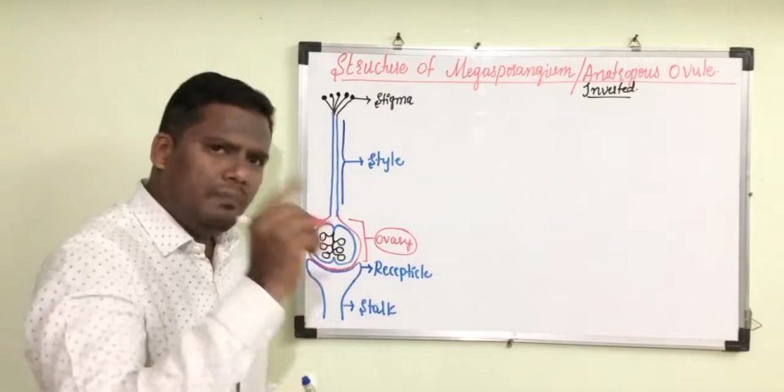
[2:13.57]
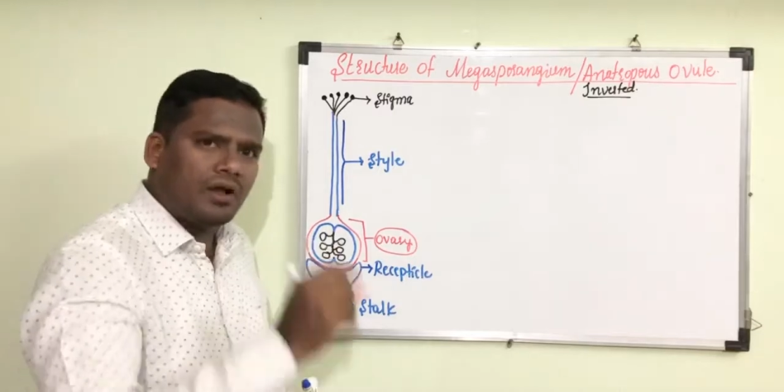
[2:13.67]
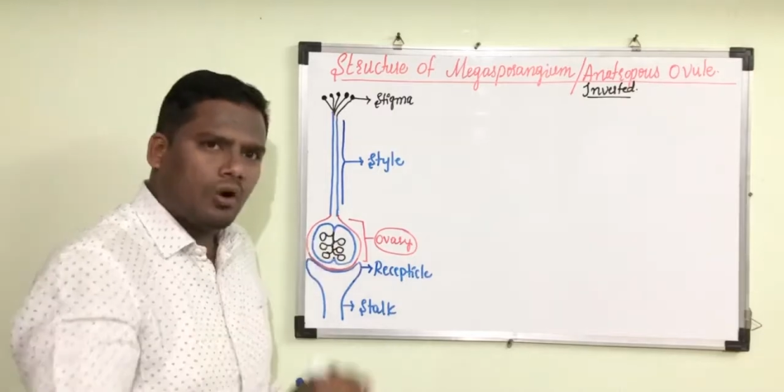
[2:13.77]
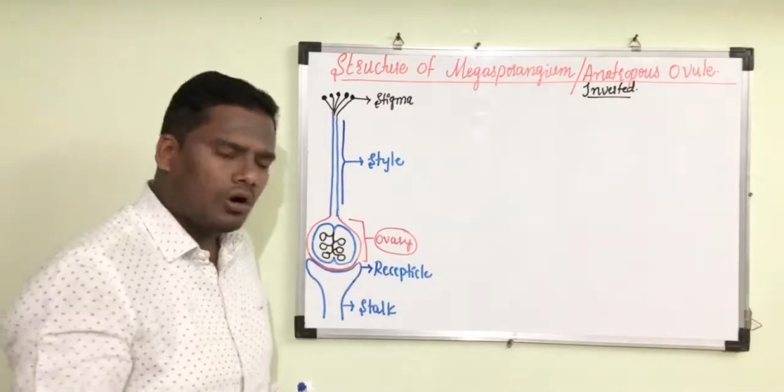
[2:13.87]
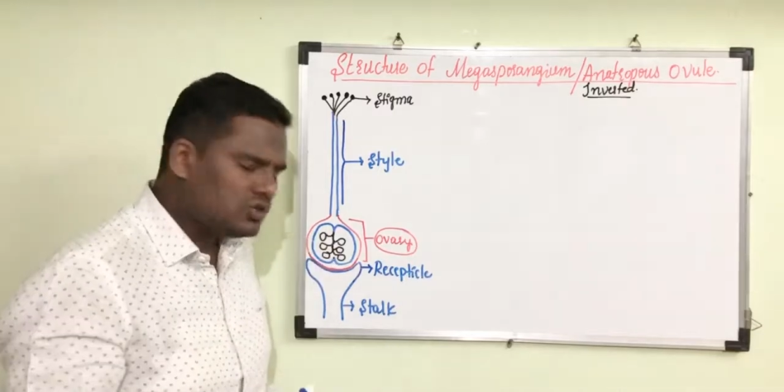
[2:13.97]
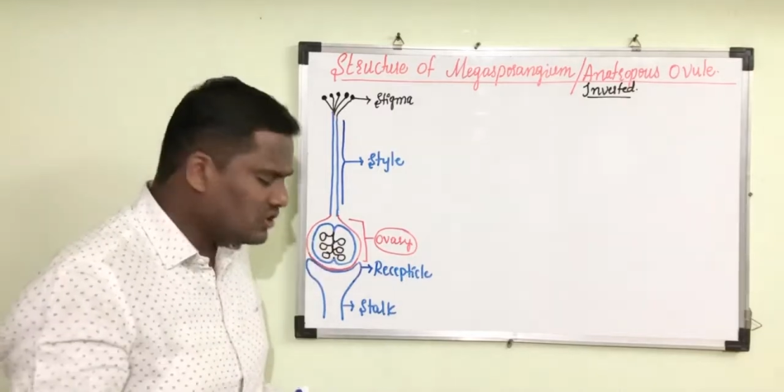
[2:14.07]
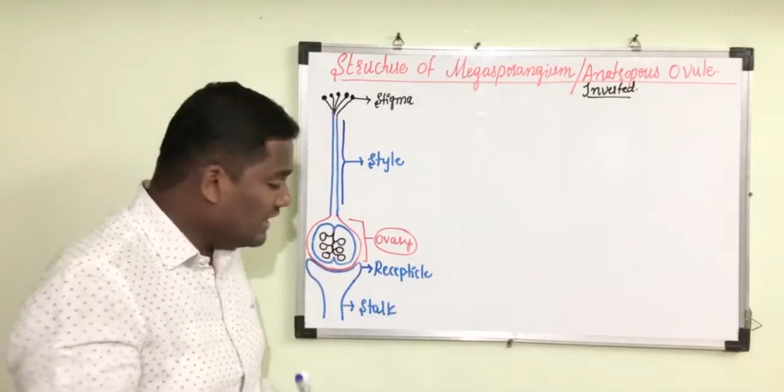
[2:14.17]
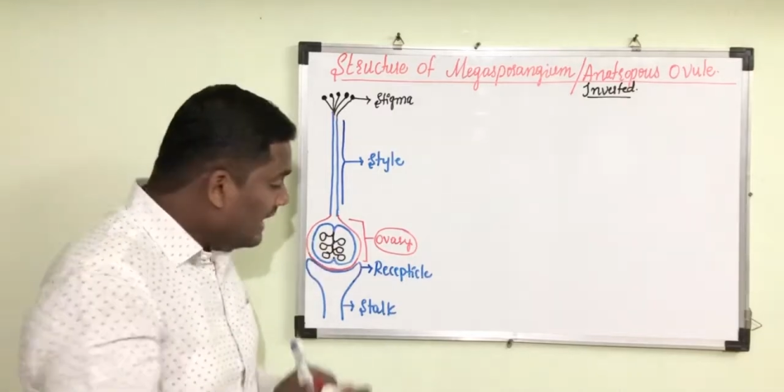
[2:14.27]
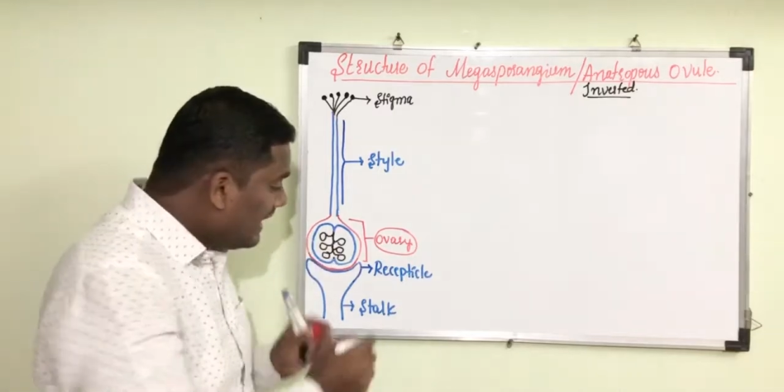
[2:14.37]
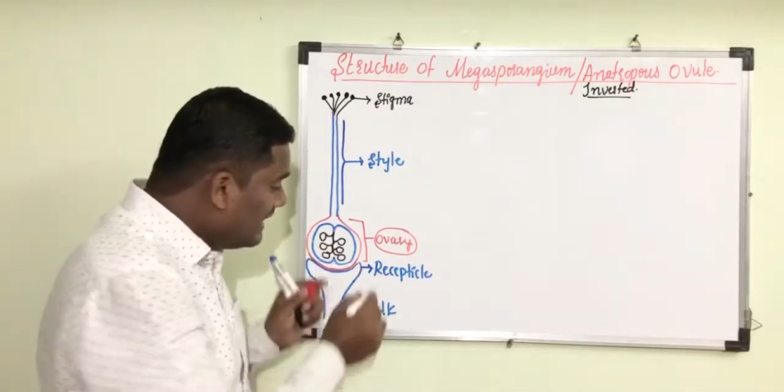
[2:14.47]
Because
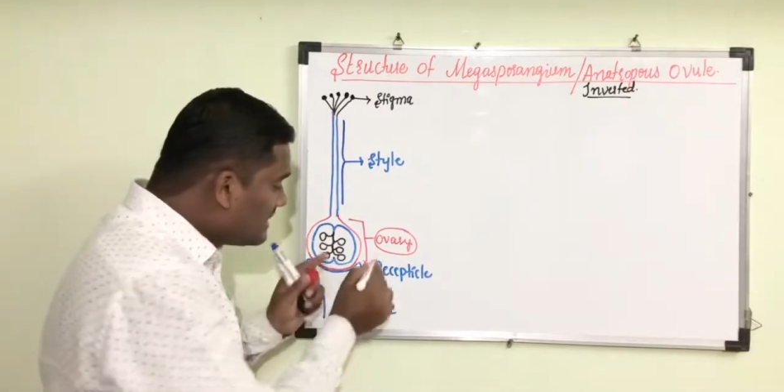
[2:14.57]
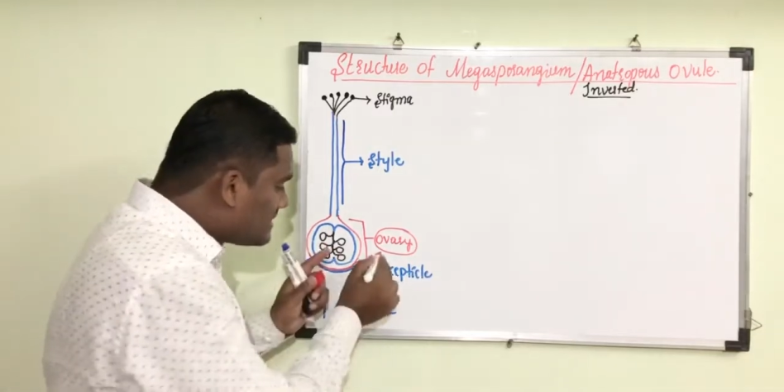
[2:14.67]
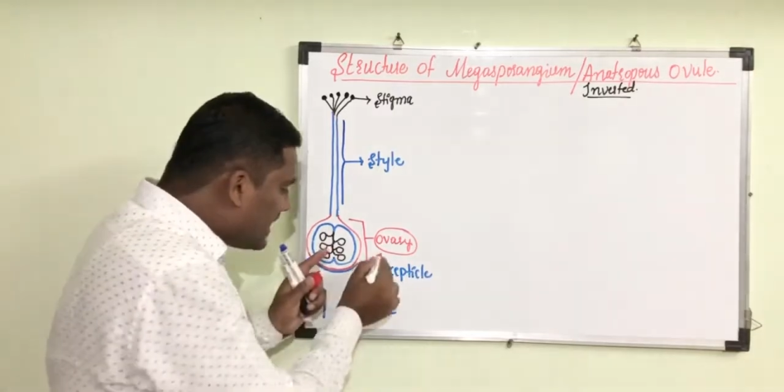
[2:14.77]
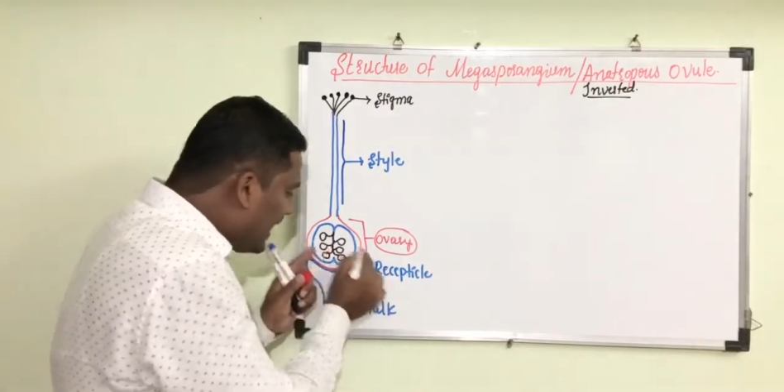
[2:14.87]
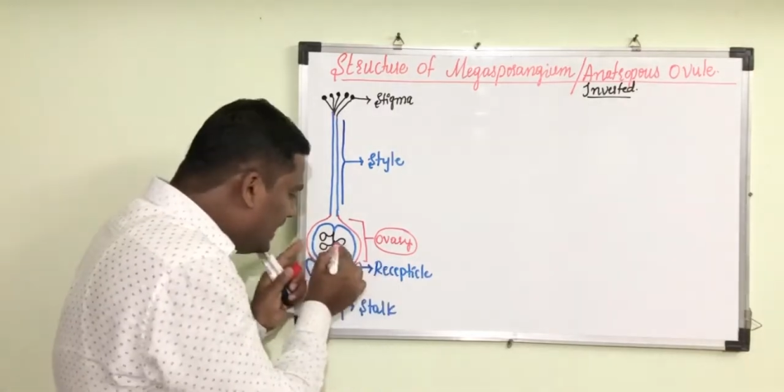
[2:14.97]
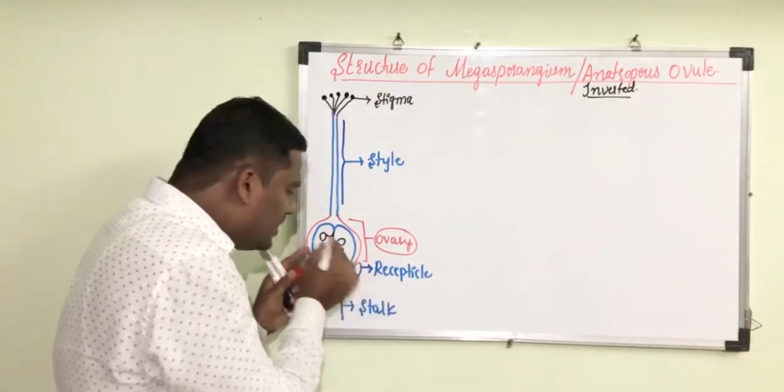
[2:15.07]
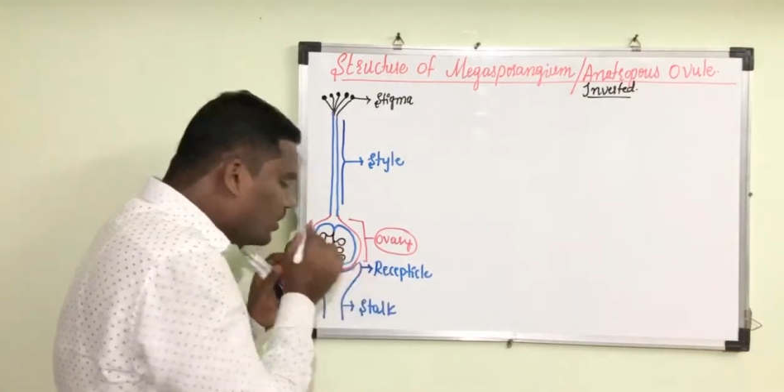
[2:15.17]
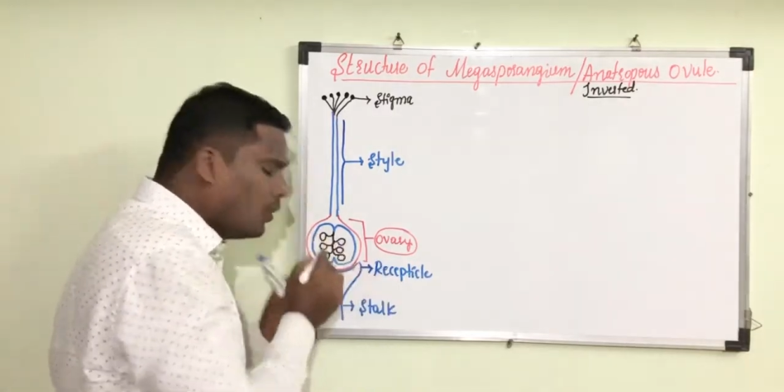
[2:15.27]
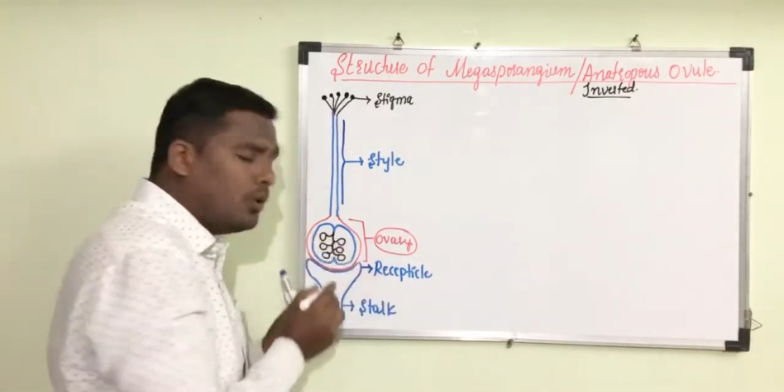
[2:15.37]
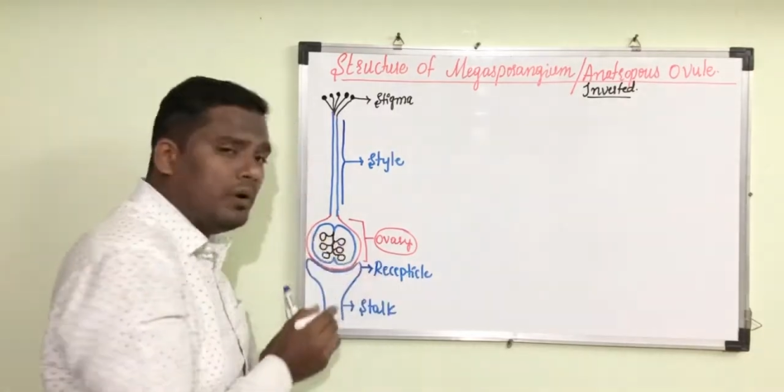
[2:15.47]
inside
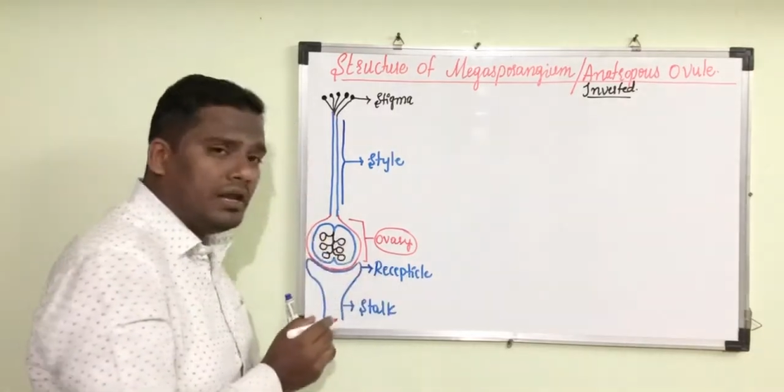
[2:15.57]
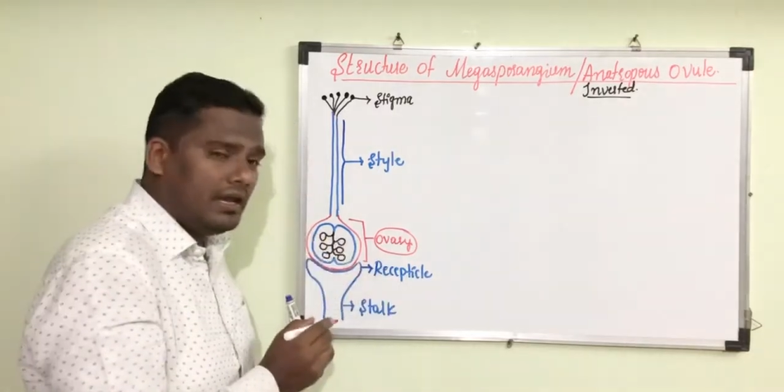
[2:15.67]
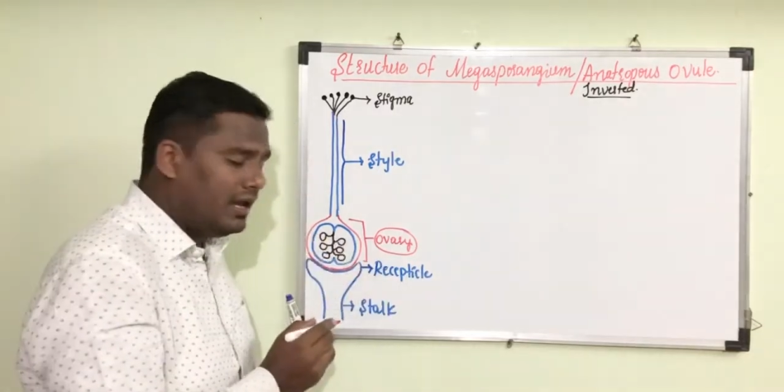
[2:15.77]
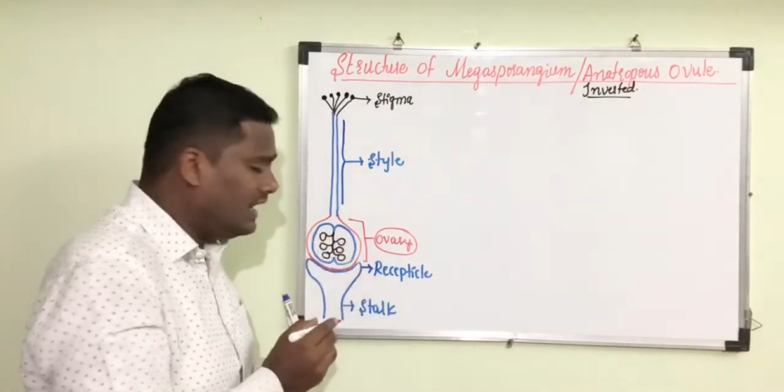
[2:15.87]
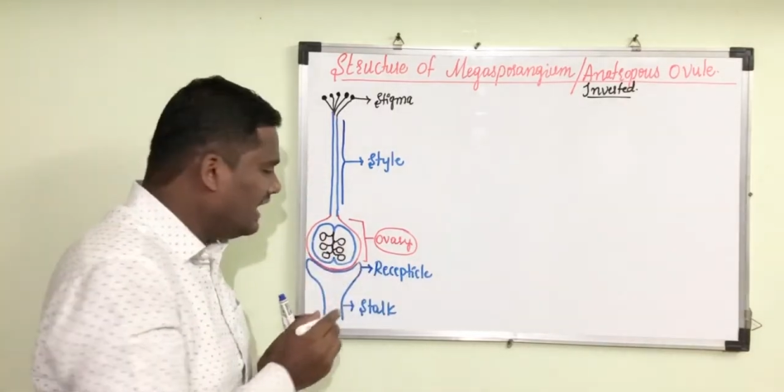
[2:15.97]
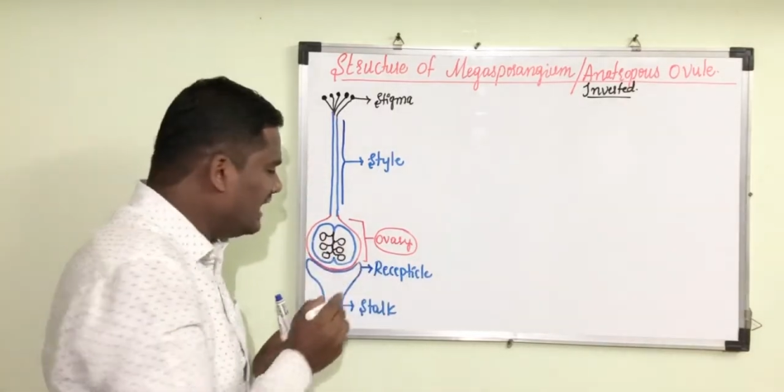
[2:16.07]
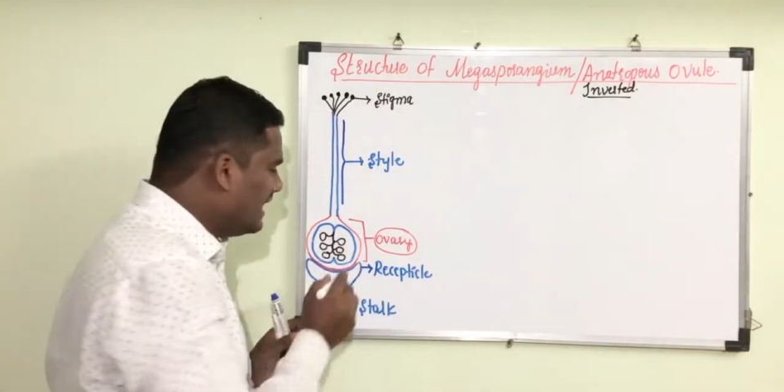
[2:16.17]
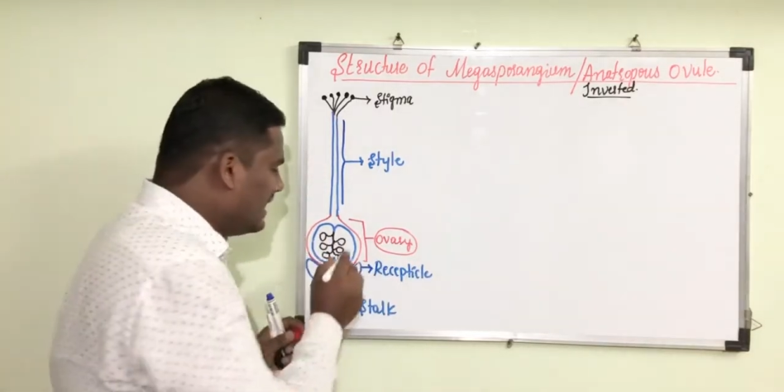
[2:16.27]
the ovary,